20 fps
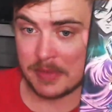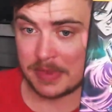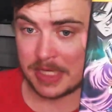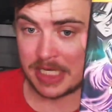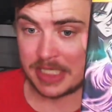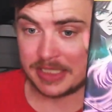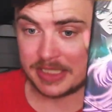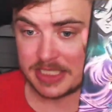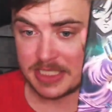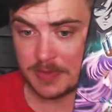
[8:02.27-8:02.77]

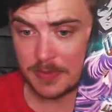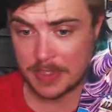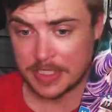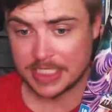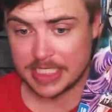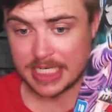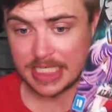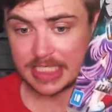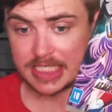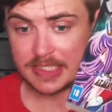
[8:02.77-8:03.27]
Now, this
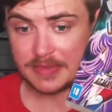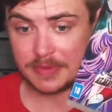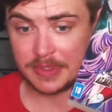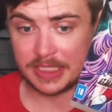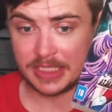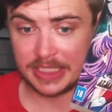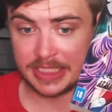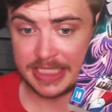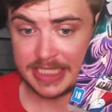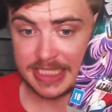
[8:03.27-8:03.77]
wasn't actually
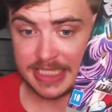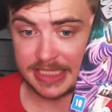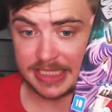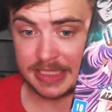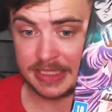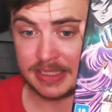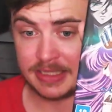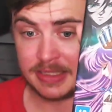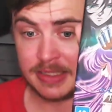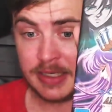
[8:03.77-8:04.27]
released
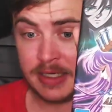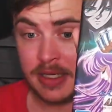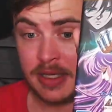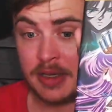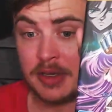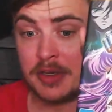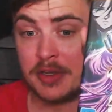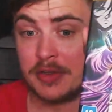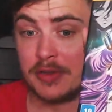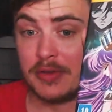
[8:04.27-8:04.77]
in
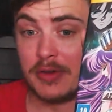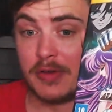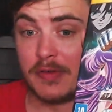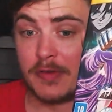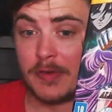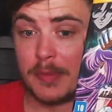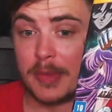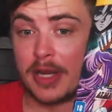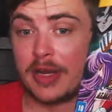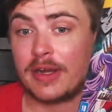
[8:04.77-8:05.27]
North
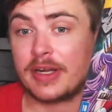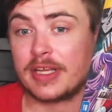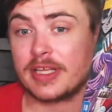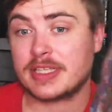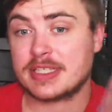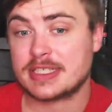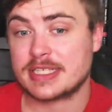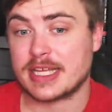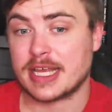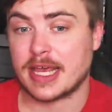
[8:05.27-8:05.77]
America,
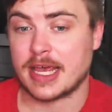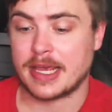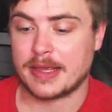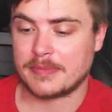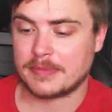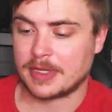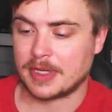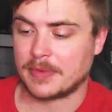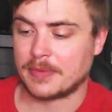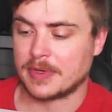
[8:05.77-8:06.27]
this
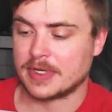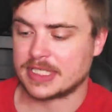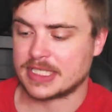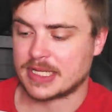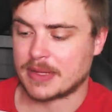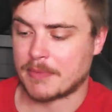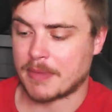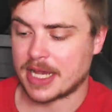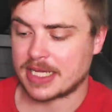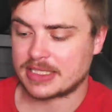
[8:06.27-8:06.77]
game. There was
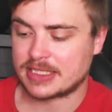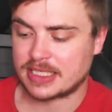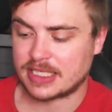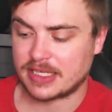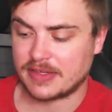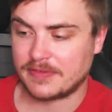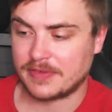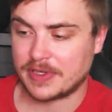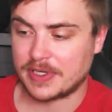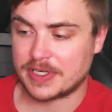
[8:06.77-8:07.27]
a
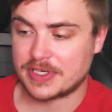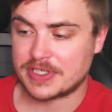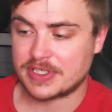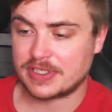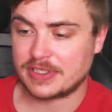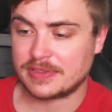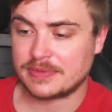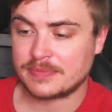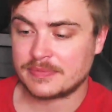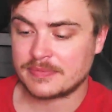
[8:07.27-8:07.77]
Mexican
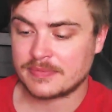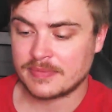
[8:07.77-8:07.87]
version.